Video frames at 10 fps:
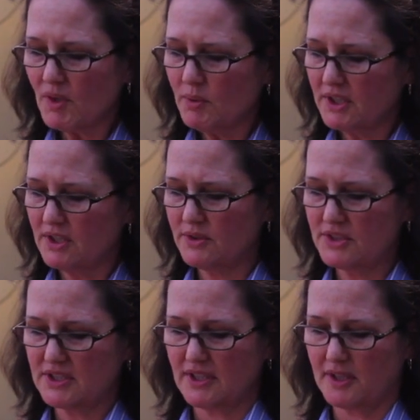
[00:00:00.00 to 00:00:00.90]
What you don't
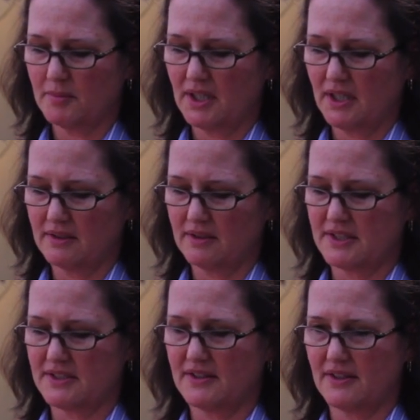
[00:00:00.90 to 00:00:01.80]
see on the model
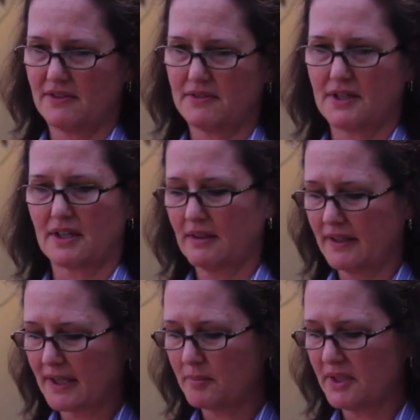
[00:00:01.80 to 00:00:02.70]
is the thick
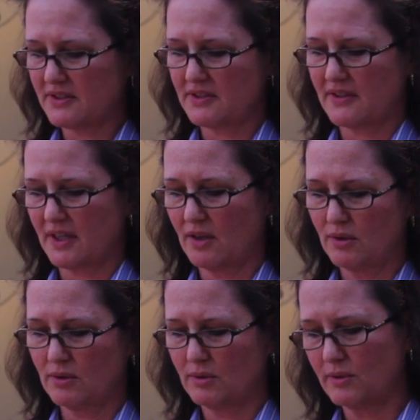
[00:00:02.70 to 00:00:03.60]
ligaments that
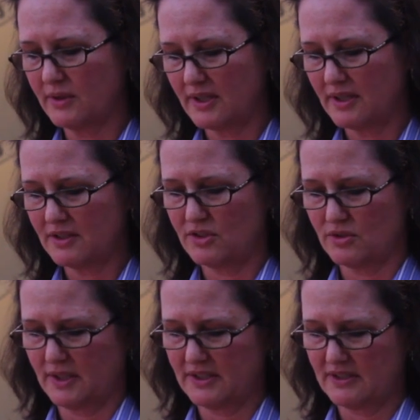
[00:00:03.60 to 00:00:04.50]
hold these
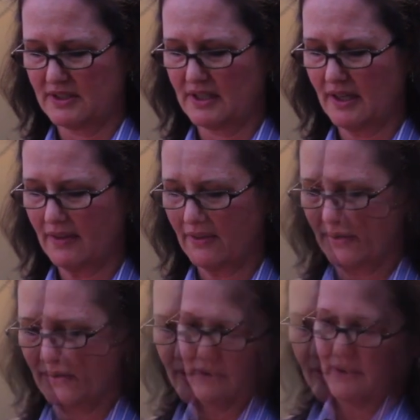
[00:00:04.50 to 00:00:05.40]
joints together.
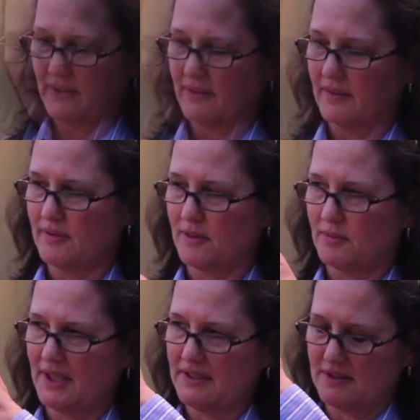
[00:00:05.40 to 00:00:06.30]
The
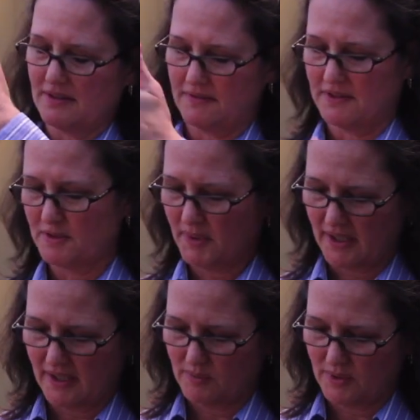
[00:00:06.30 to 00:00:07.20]
rest of the
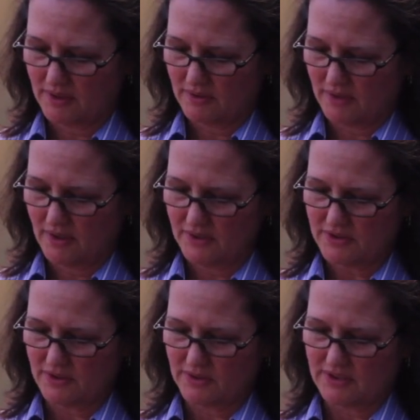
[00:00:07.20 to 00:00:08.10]
spine, what you'll
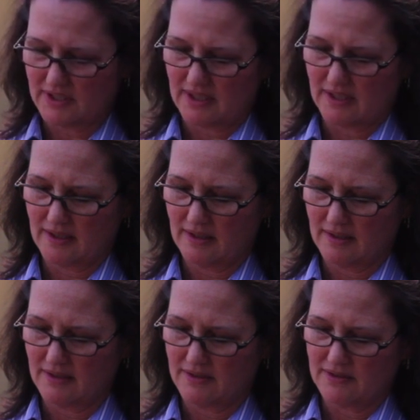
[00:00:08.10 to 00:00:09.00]
also see
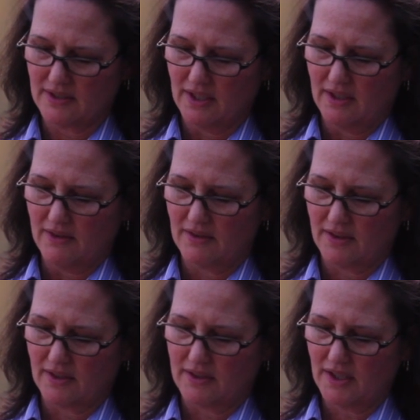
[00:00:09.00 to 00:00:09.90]
is
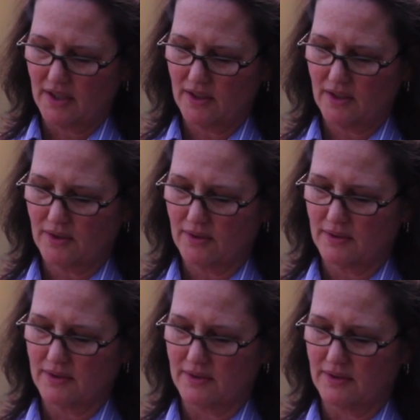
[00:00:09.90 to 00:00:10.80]
the
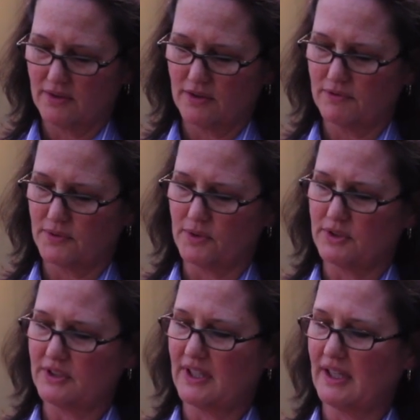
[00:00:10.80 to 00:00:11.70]
yellow nerve
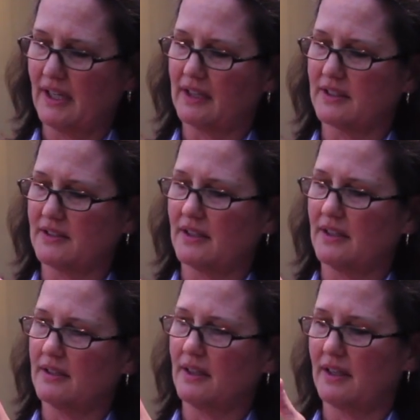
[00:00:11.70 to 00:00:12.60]
roots that
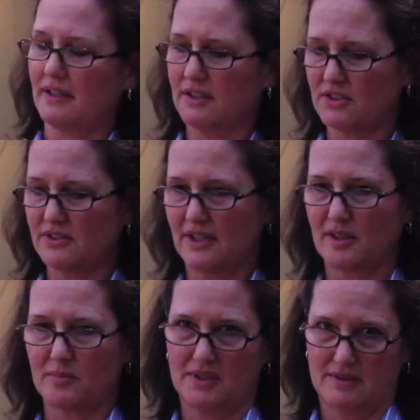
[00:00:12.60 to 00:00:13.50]
exit at each
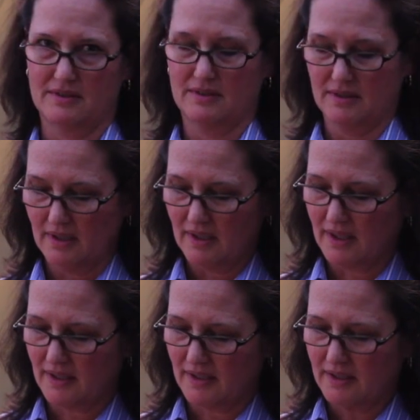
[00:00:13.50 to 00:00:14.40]
segment.
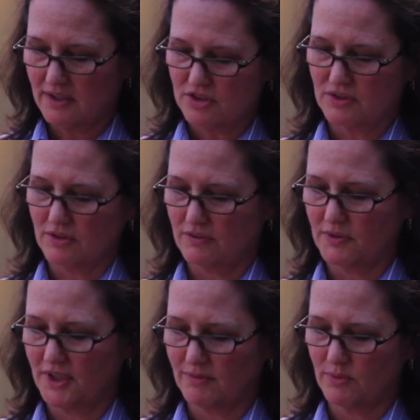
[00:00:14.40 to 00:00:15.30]
And each nerve,
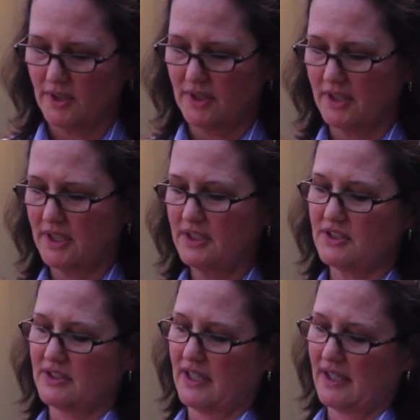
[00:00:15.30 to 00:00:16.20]
you have one on each
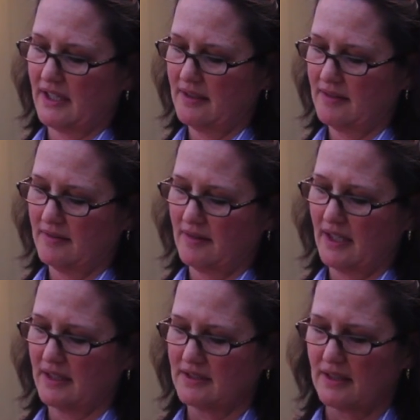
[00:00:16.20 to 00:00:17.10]
side
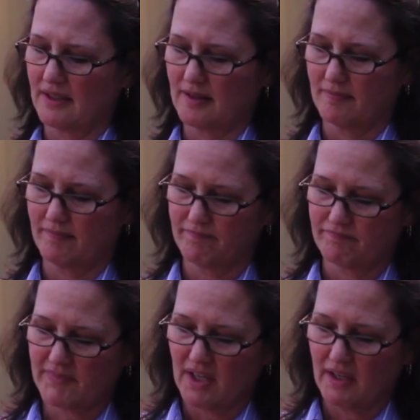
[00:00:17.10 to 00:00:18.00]
exiting,
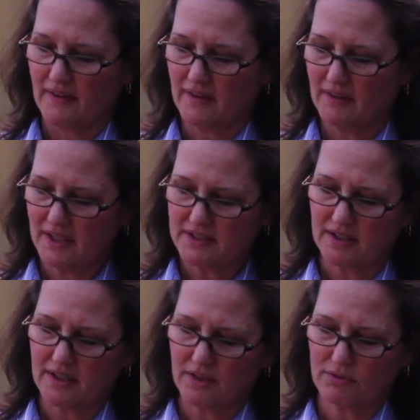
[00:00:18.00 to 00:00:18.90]
and they're
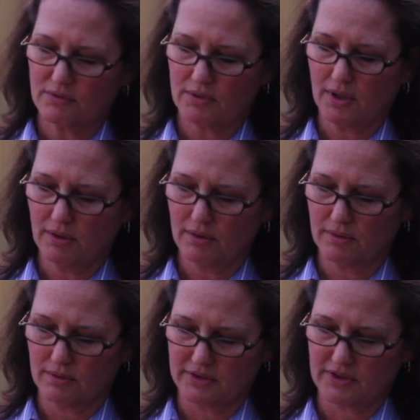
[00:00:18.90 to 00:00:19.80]
exiting through
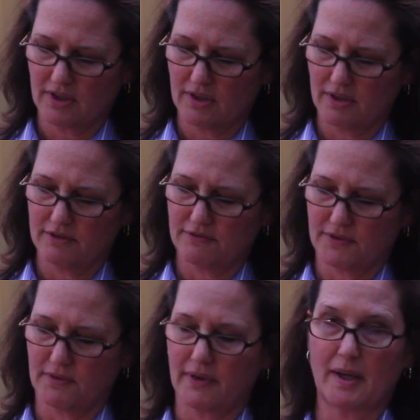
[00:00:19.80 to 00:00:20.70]
holes called
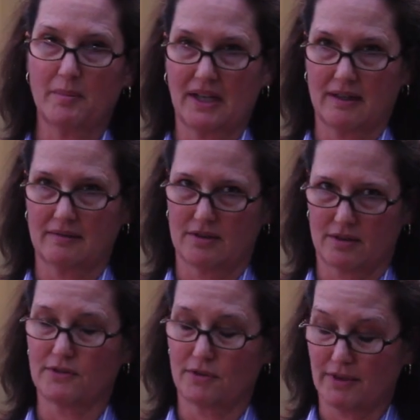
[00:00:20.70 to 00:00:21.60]
foramen, or
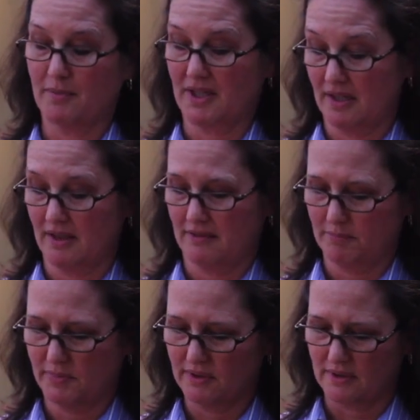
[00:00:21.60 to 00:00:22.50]
foramina
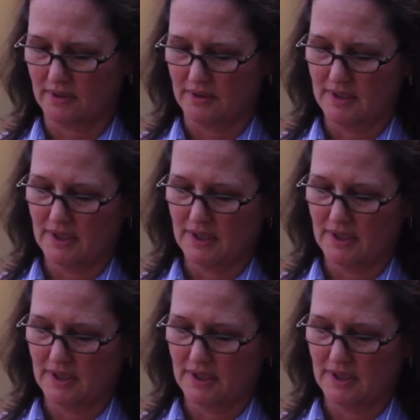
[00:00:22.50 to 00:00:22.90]
plural.